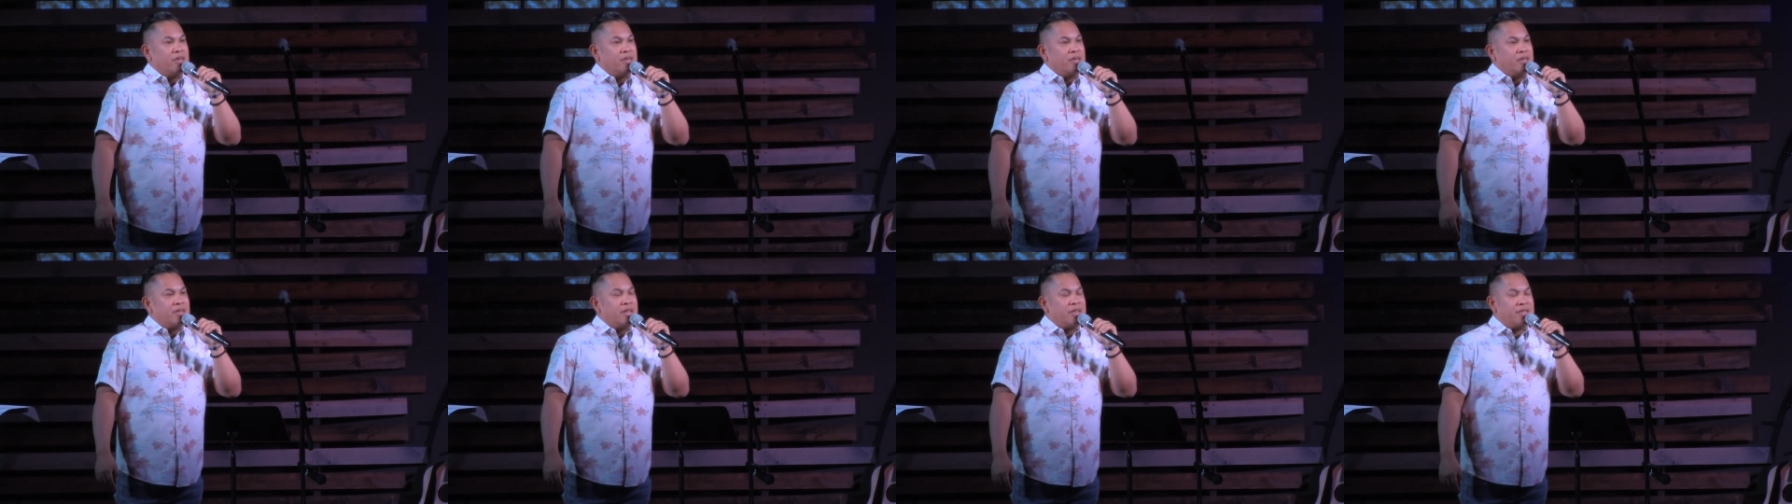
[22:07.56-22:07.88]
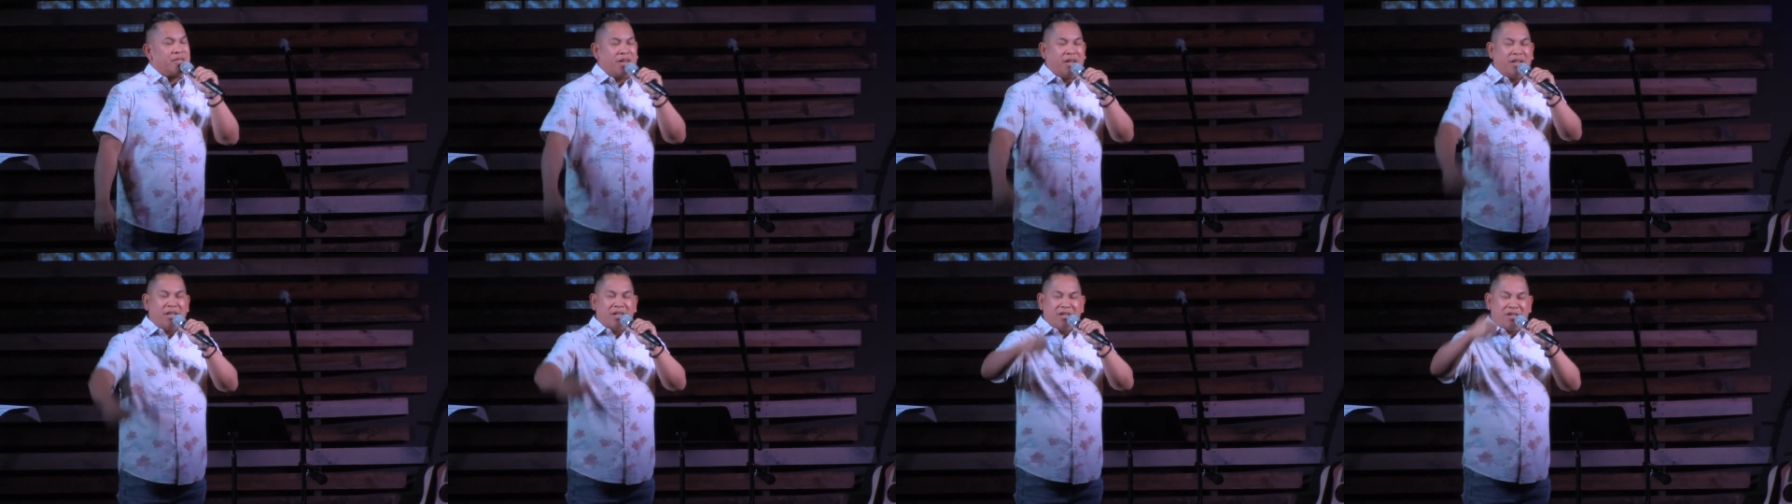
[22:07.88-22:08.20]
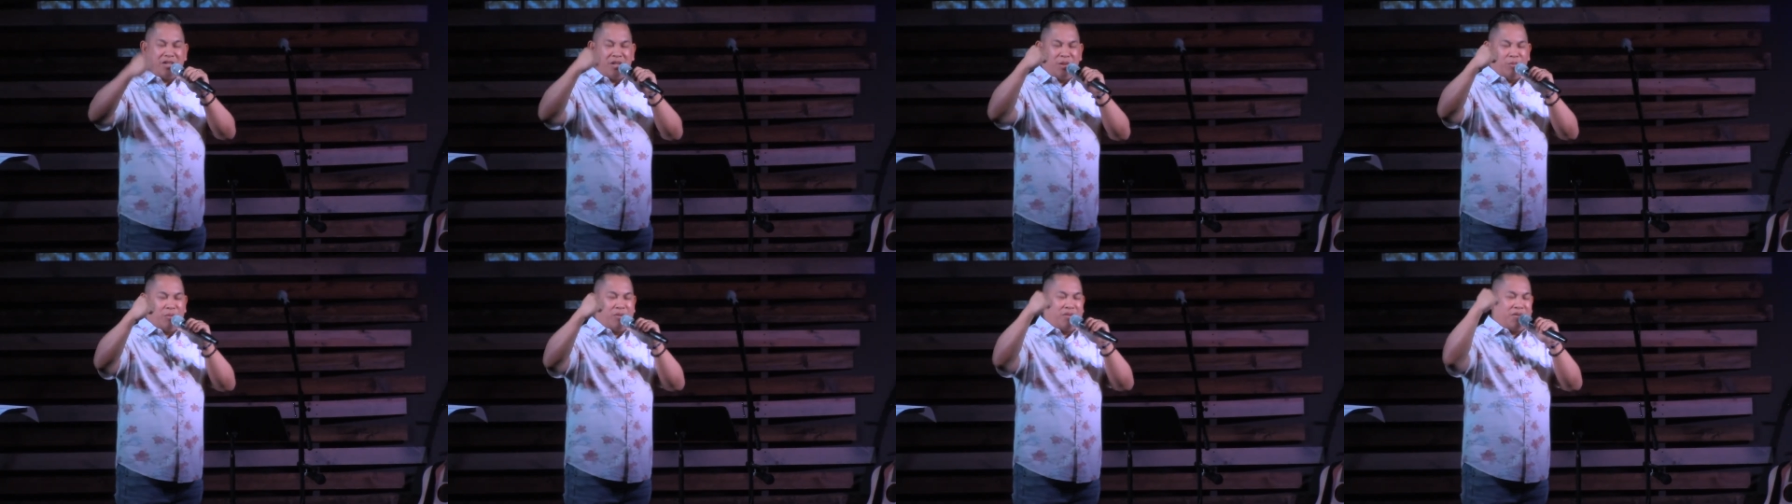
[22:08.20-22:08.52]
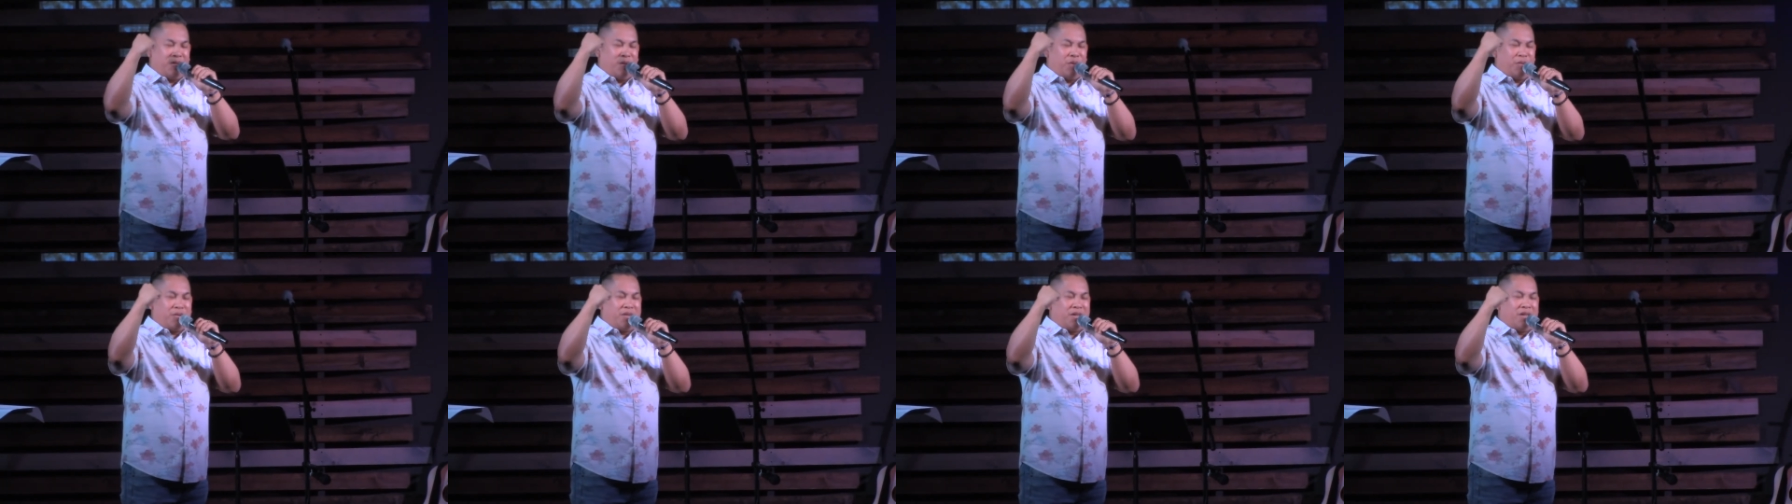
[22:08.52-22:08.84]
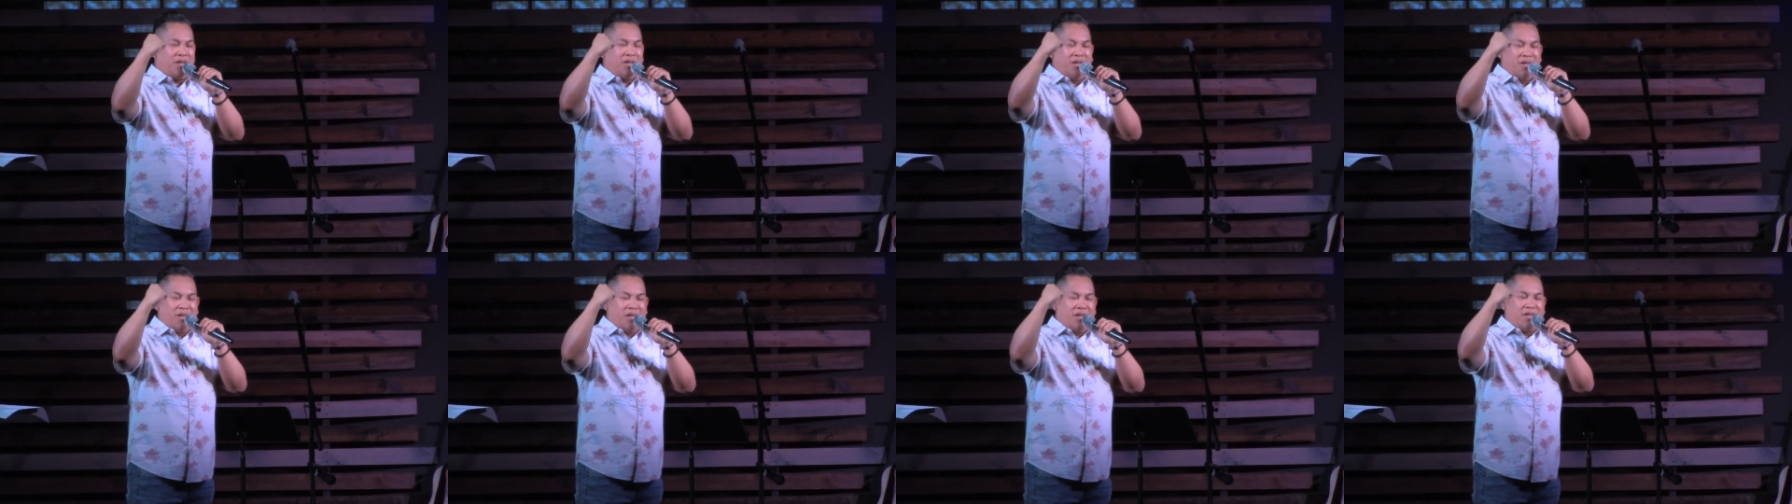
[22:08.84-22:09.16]
The thing that she was
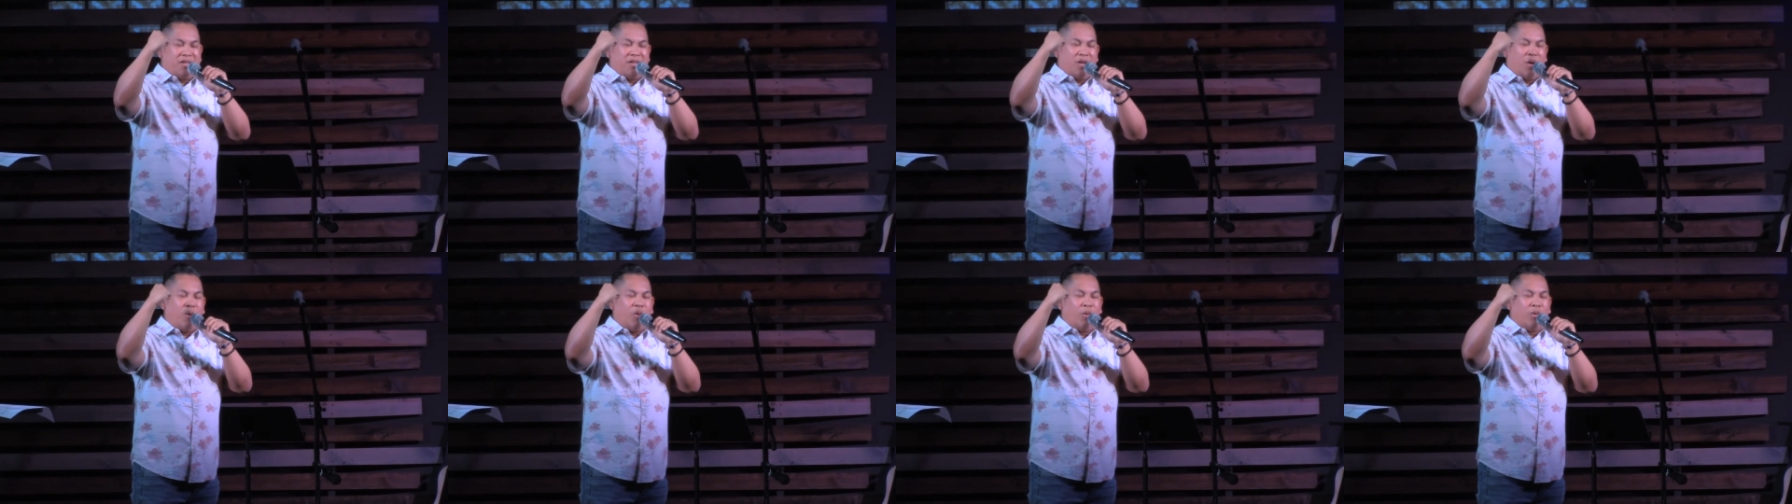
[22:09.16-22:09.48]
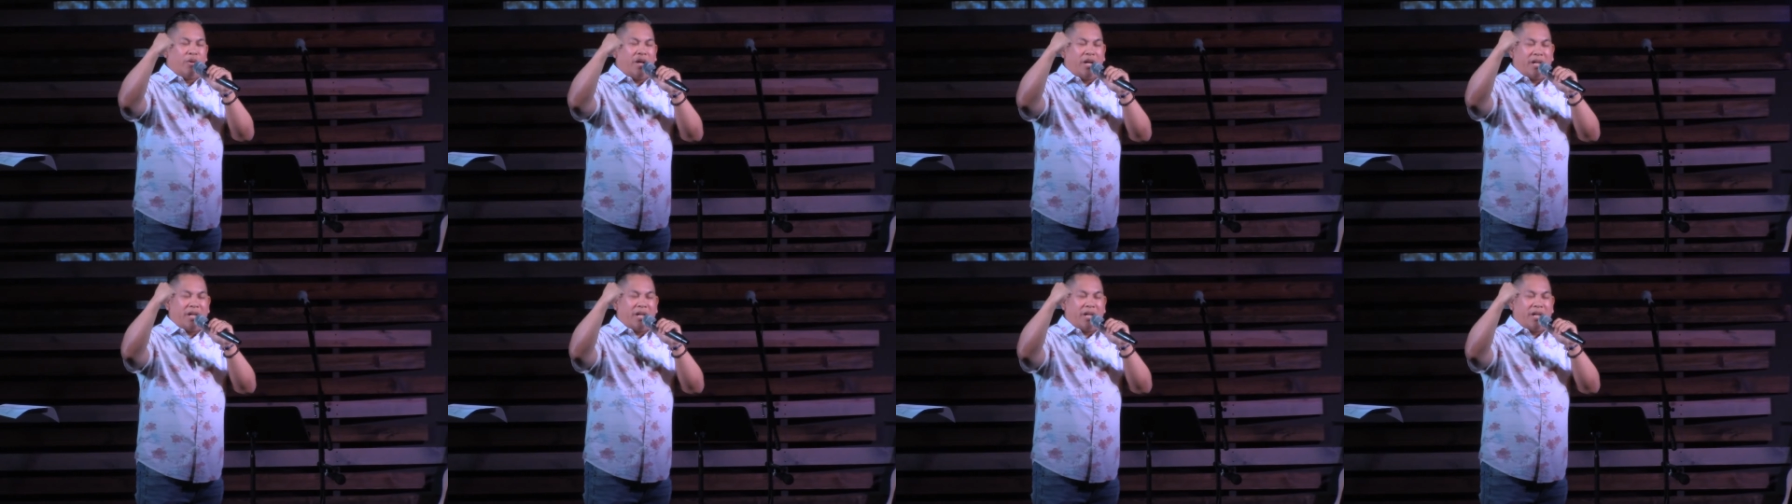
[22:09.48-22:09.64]
using to hold